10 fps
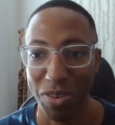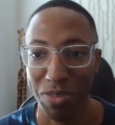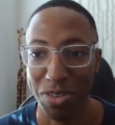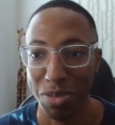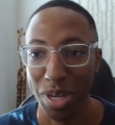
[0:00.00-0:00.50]

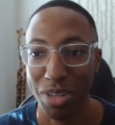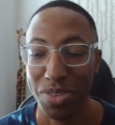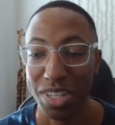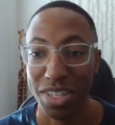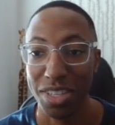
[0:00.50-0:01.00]
dream house
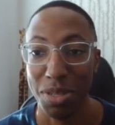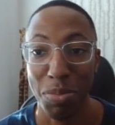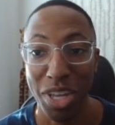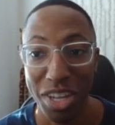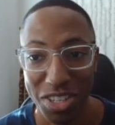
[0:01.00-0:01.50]
because it's the
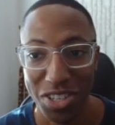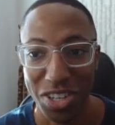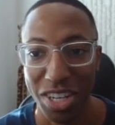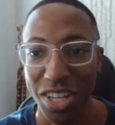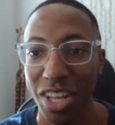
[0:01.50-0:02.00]
pink
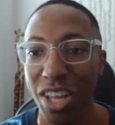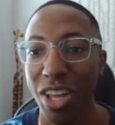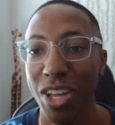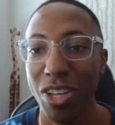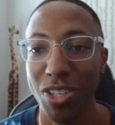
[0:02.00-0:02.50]
tree.
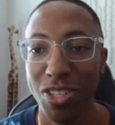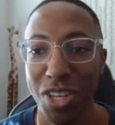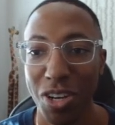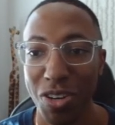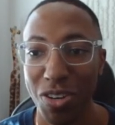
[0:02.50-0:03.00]

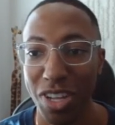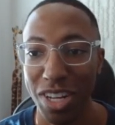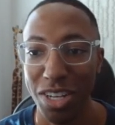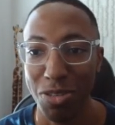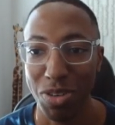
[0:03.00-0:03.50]
So in
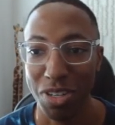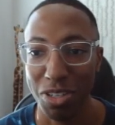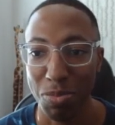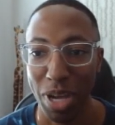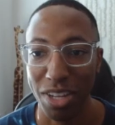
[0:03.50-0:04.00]
each one of those
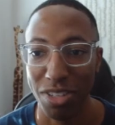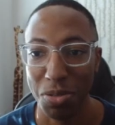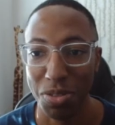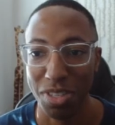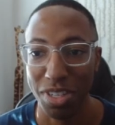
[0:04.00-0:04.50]
spots, you
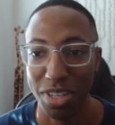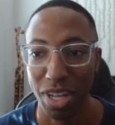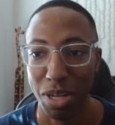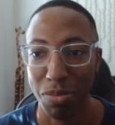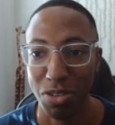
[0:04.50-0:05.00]
will see
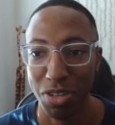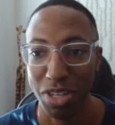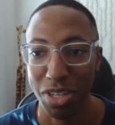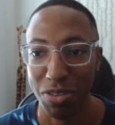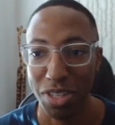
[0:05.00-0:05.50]
a tree
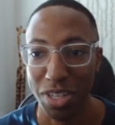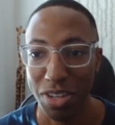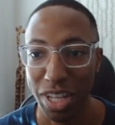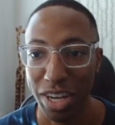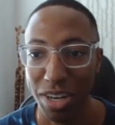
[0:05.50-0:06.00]
go in there
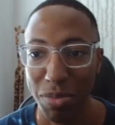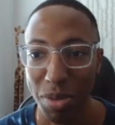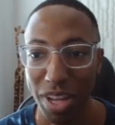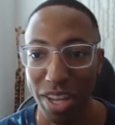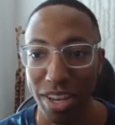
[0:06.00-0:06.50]
later,
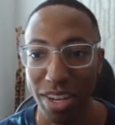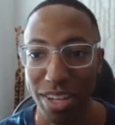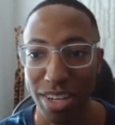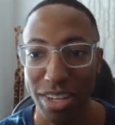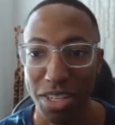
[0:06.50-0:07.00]
but it
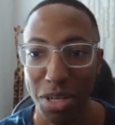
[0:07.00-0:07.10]
ended up